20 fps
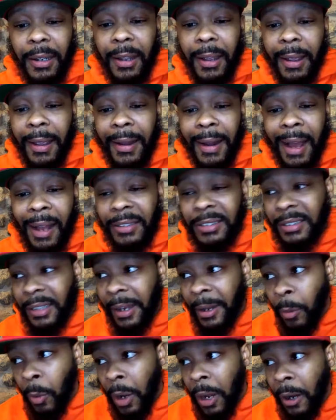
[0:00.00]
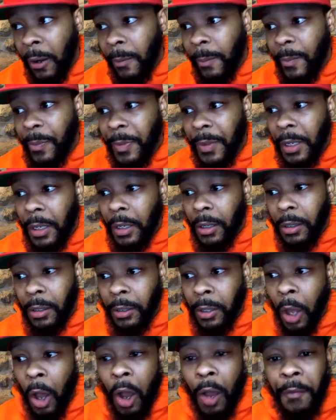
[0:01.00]
And I'll say, well,
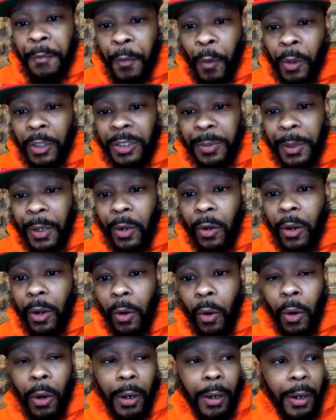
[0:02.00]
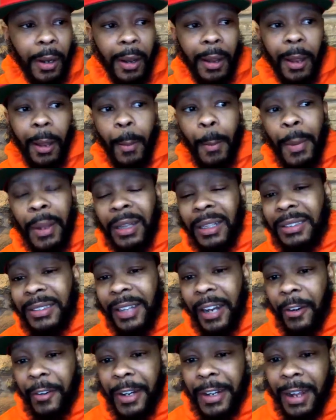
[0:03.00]
law enforcement or
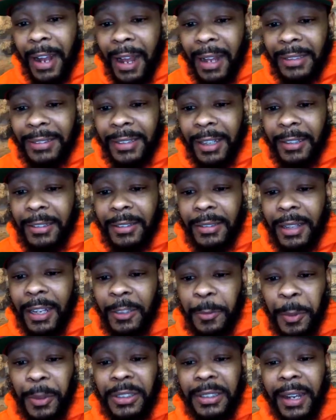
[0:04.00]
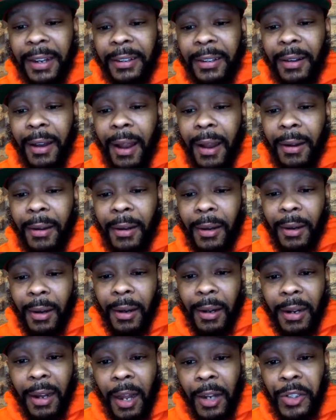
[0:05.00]
military guys that's protecting our
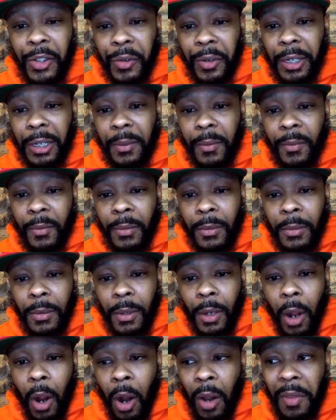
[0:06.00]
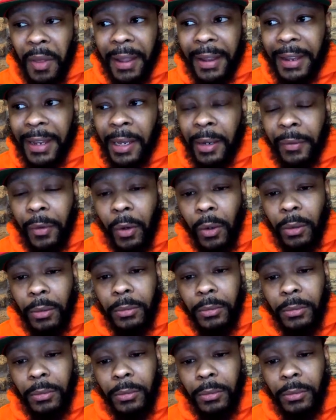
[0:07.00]
country, are they evil?